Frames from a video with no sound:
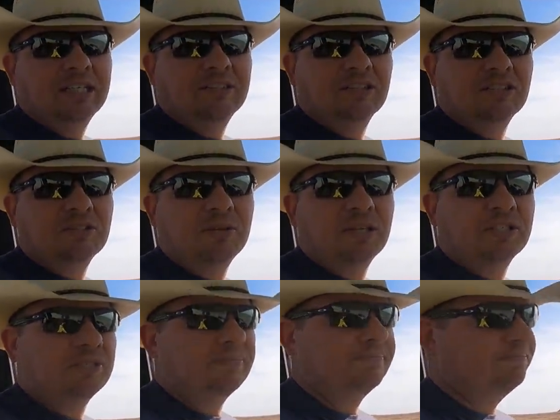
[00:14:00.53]
in this
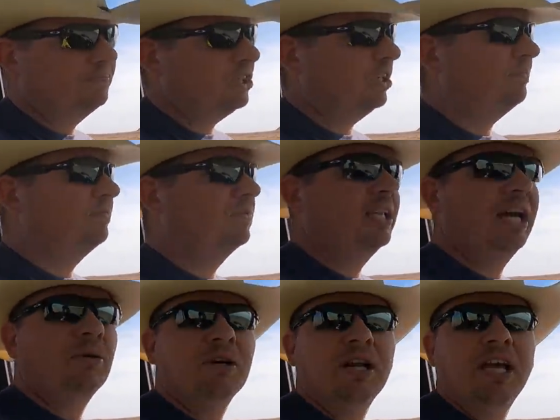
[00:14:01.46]
direction. So
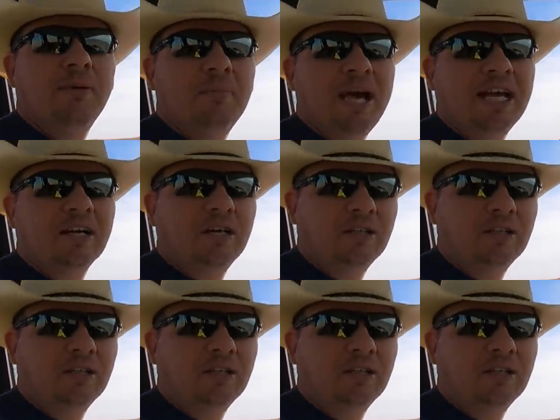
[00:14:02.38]
now we're going to head back